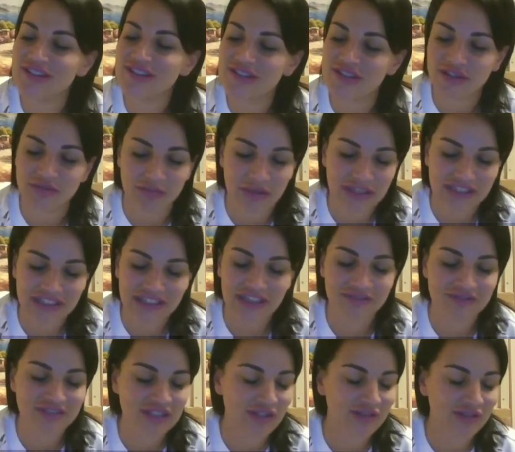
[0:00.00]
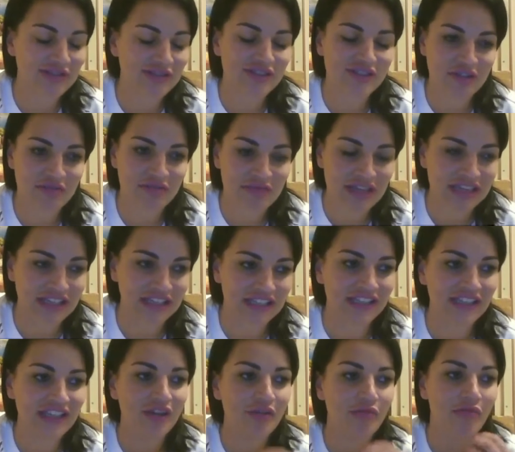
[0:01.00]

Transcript: So many. I've told so many,